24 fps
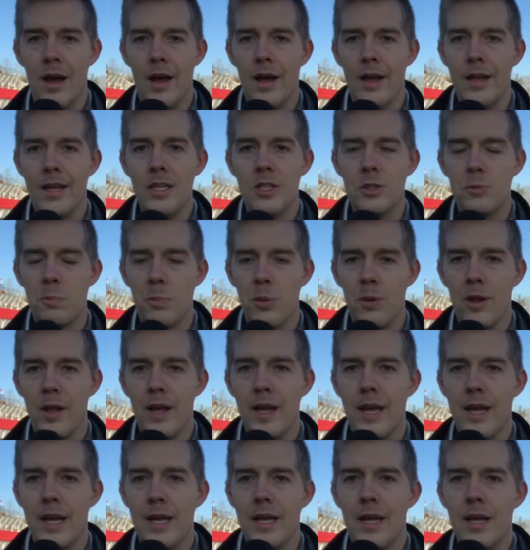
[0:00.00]
each
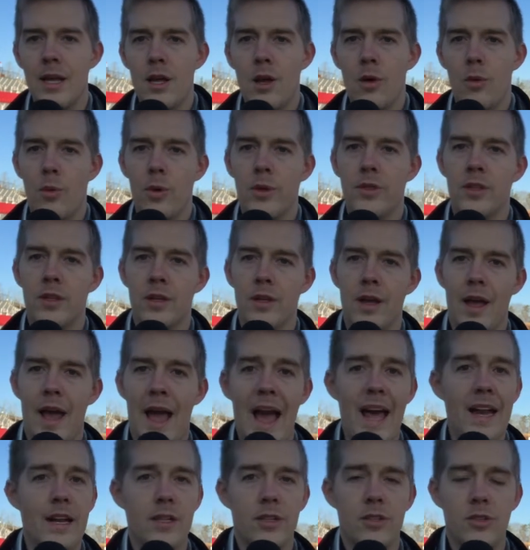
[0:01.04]
play with the
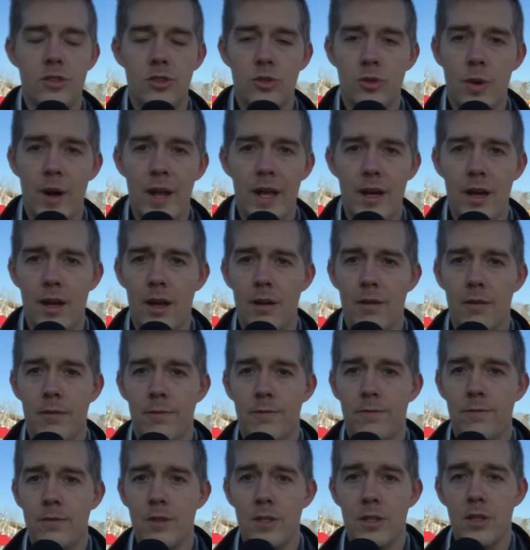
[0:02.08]
added threat of,